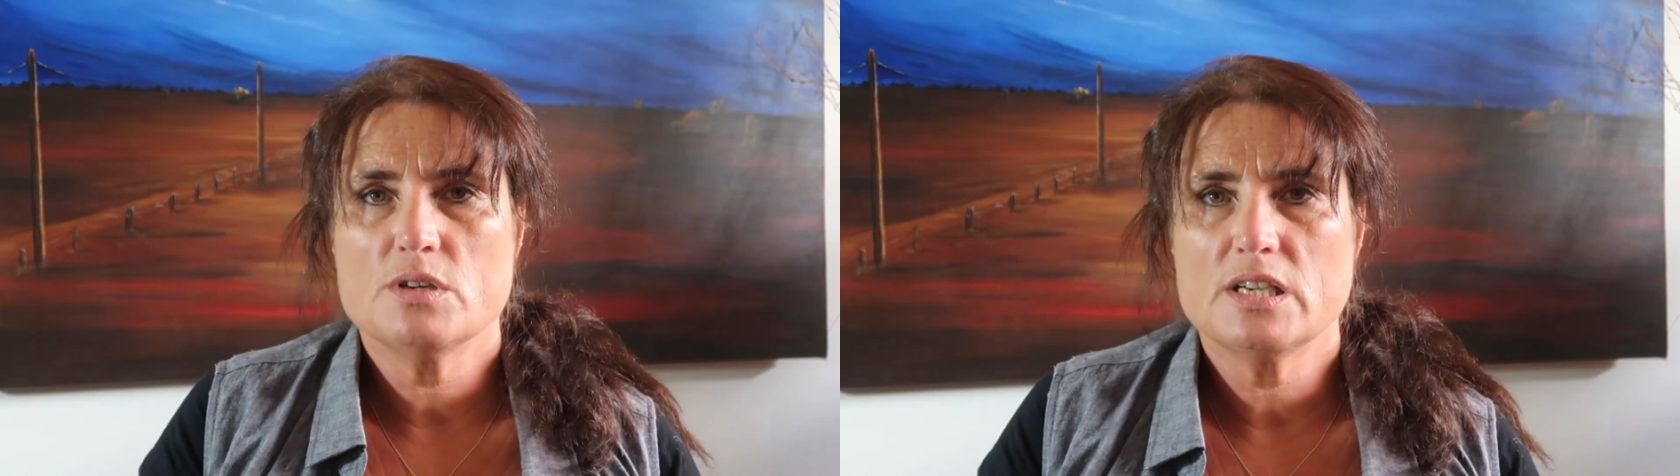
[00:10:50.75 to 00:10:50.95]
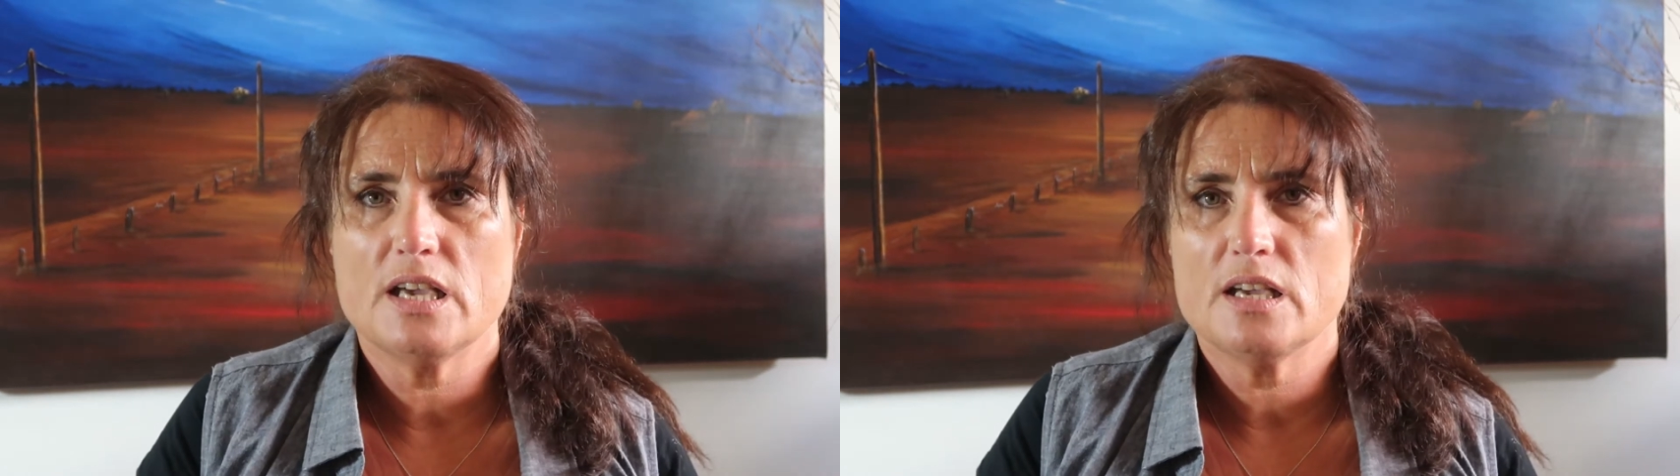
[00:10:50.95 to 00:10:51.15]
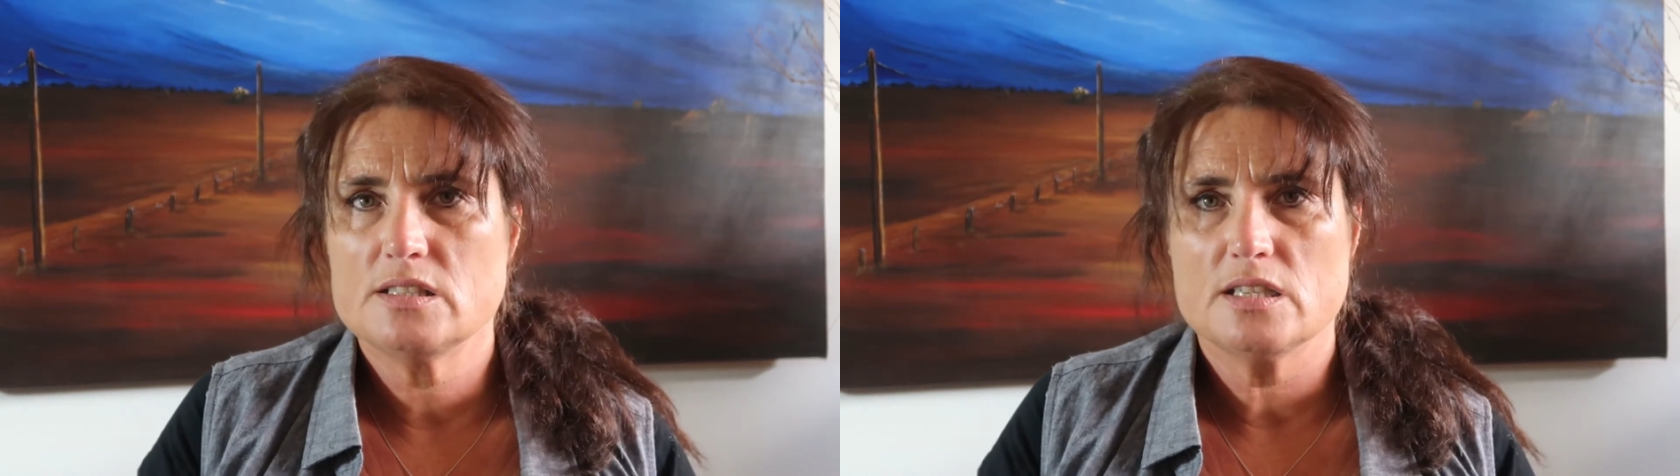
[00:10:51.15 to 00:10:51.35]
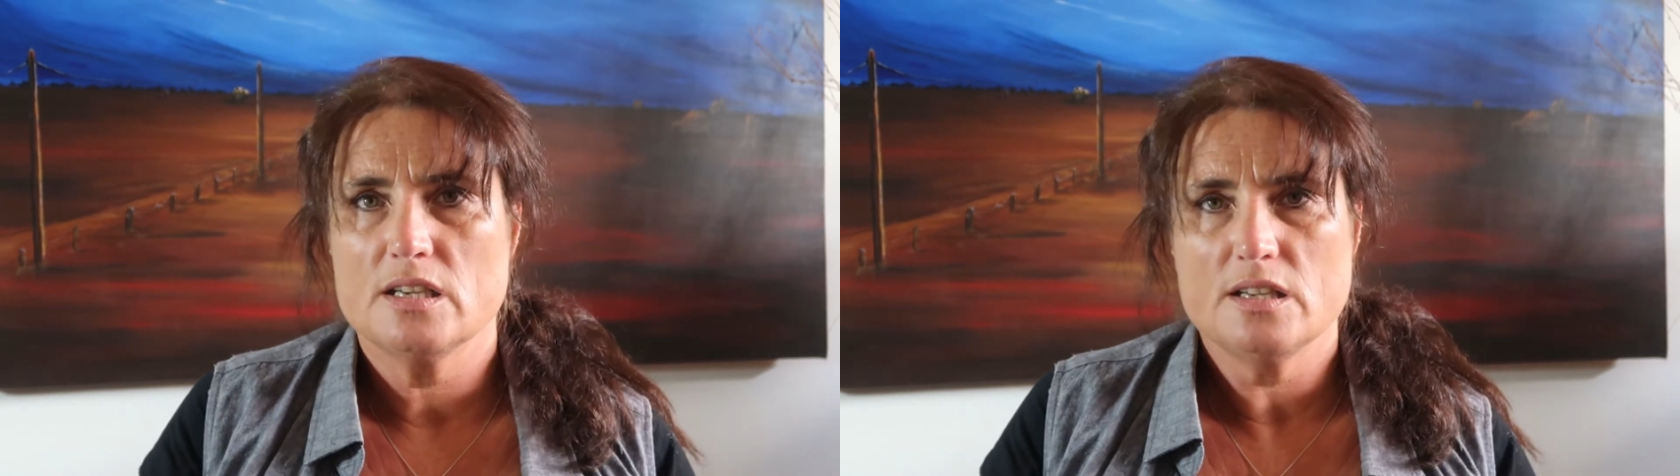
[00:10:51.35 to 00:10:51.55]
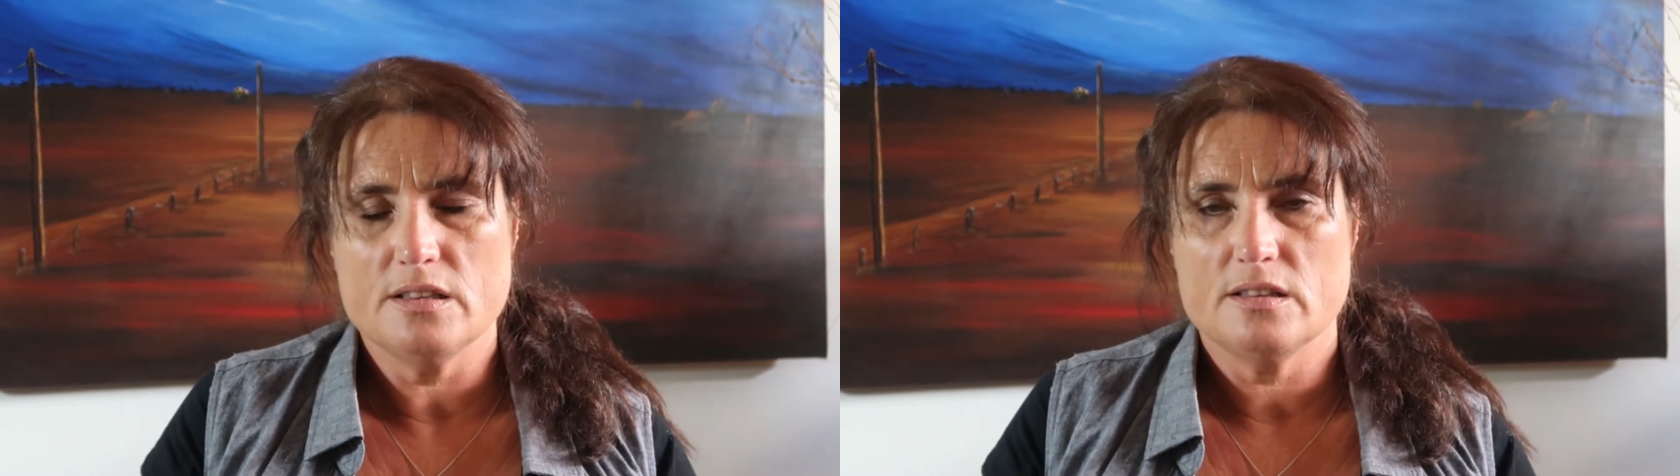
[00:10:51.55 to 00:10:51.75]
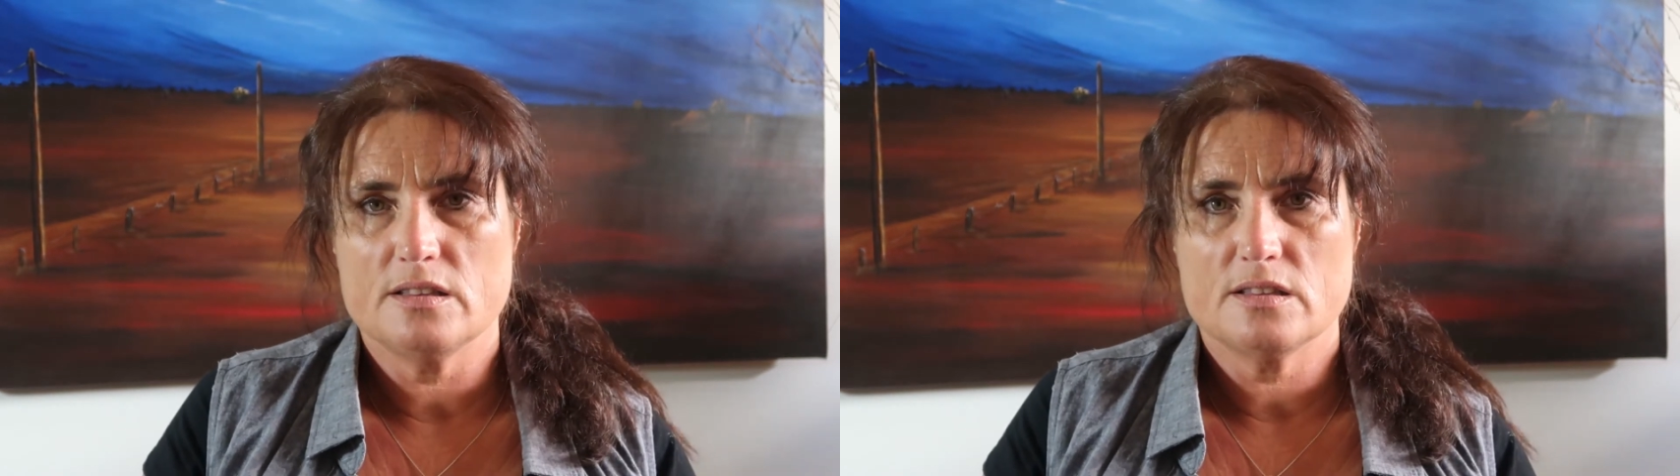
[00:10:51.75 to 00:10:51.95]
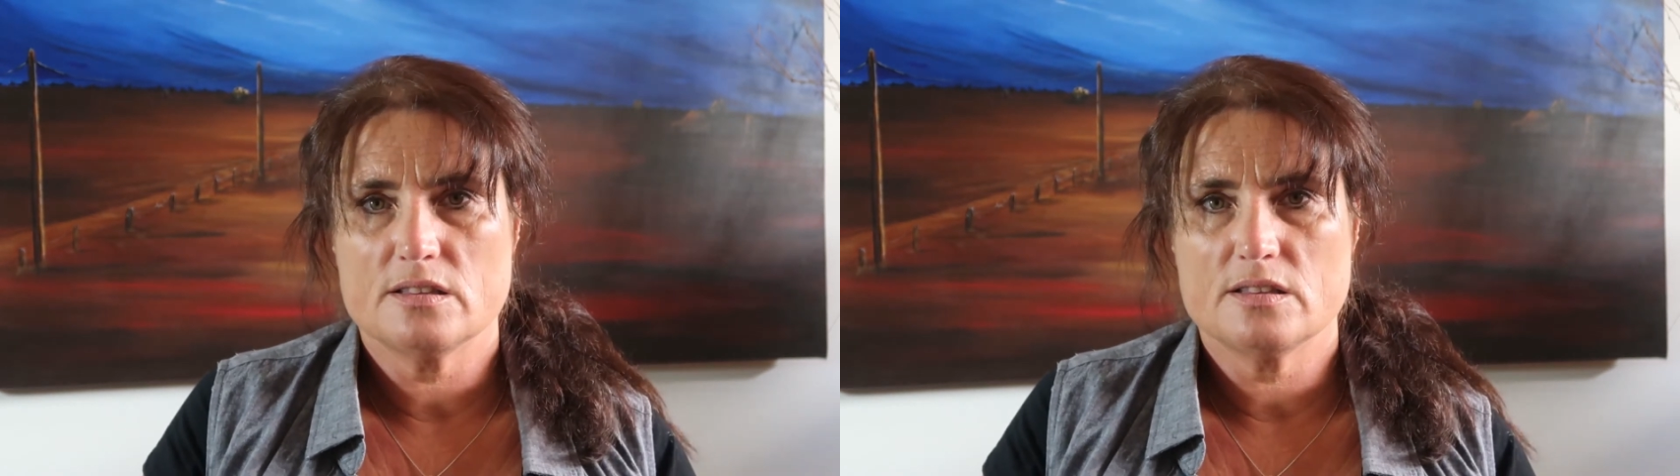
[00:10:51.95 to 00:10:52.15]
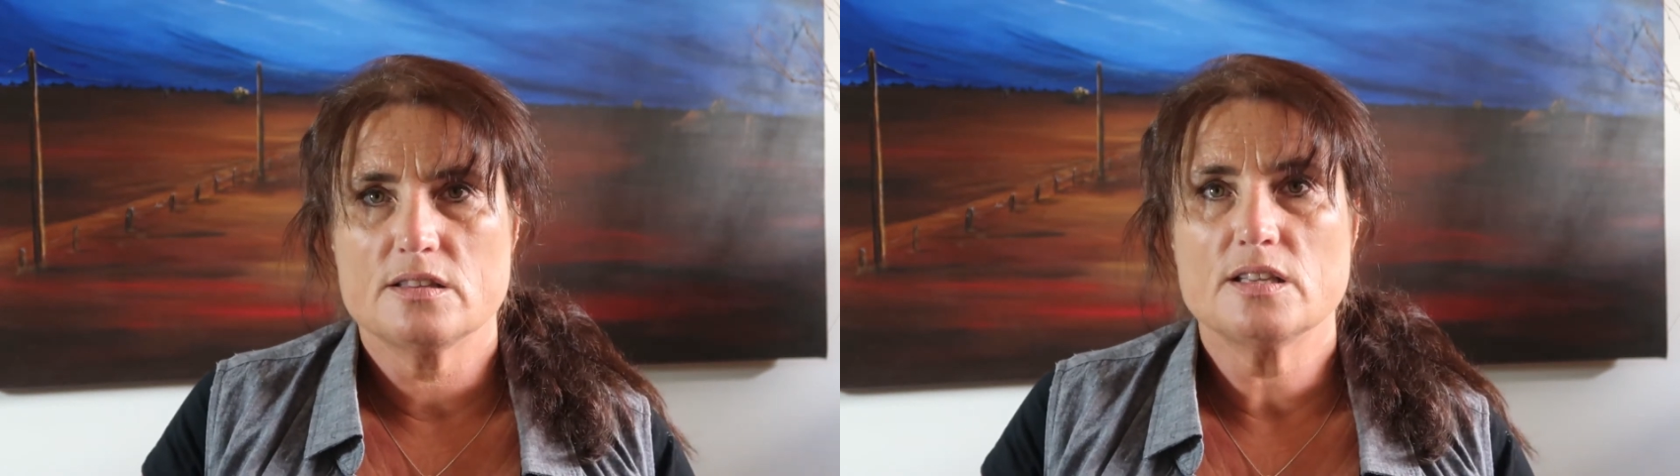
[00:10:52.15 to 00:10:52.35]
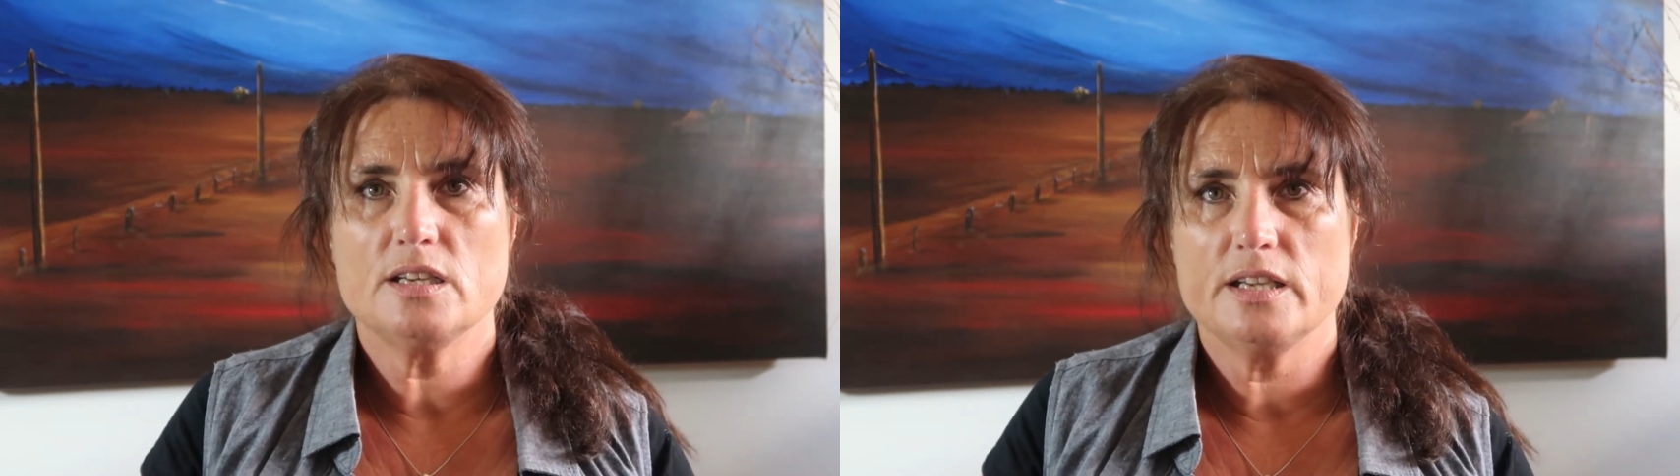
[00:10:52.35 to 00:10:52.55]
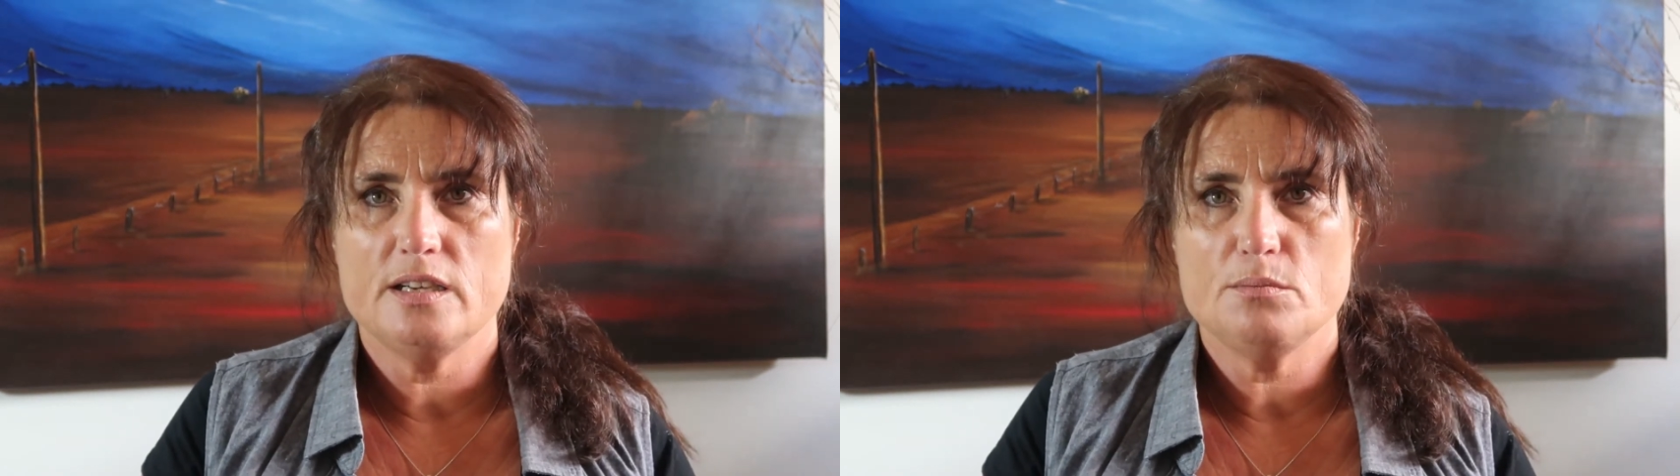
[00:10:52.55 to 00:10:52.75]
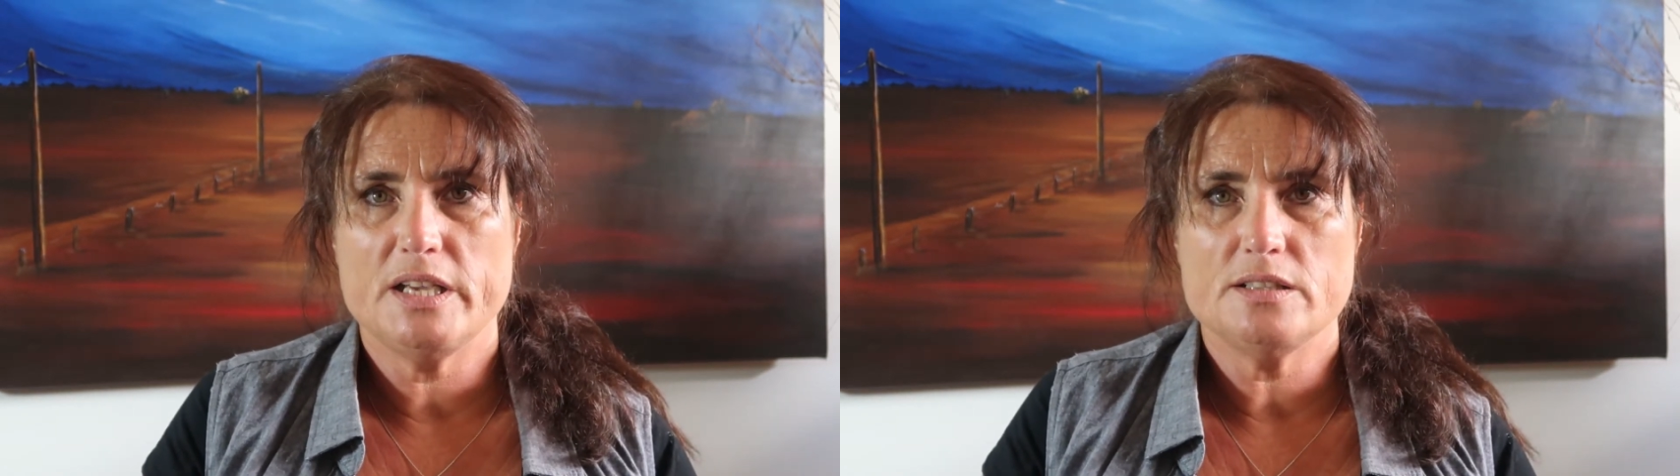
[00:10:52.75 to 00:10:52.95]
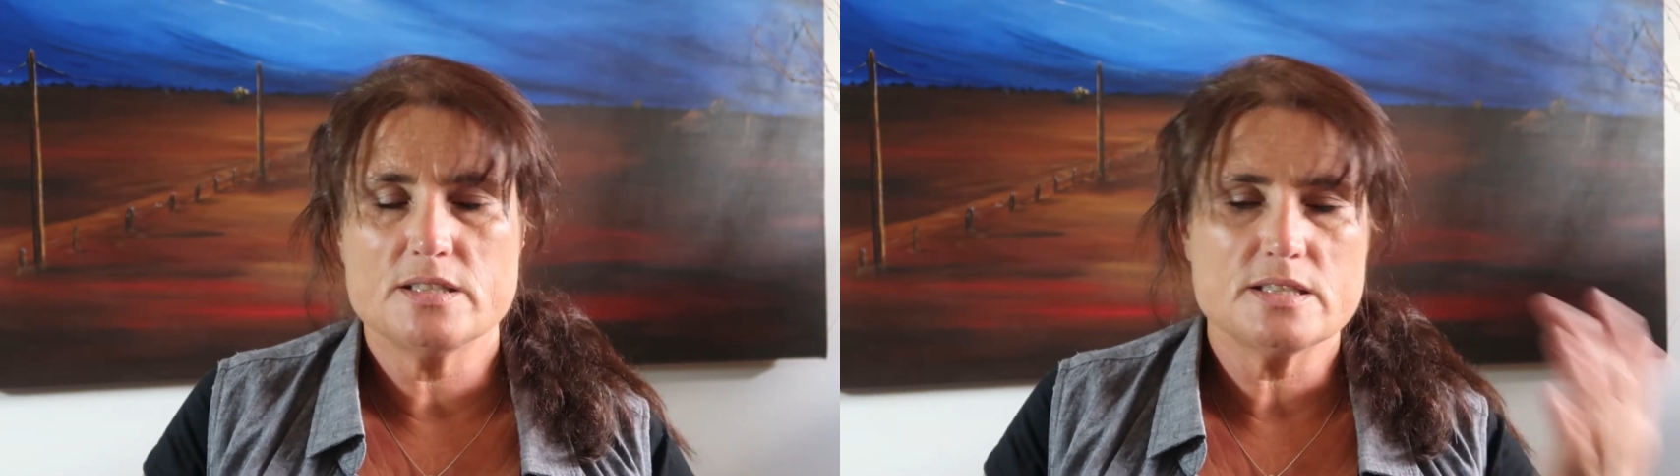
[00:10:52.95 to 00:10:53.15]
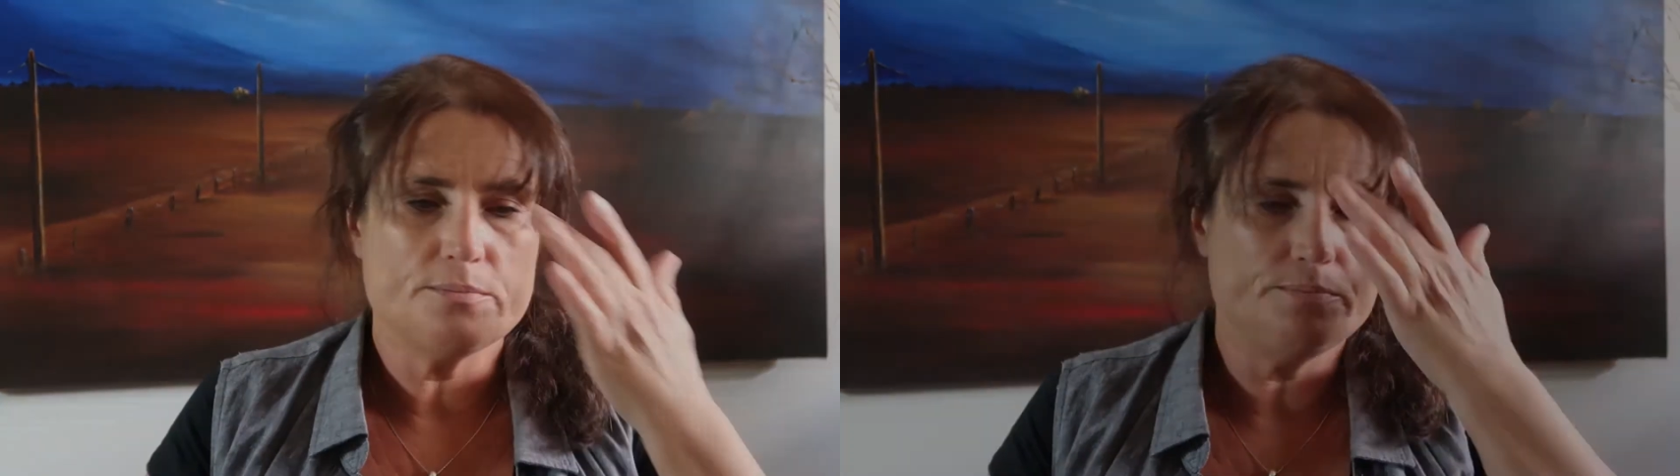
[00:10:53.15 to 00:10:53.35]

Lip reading: and get the lean mince.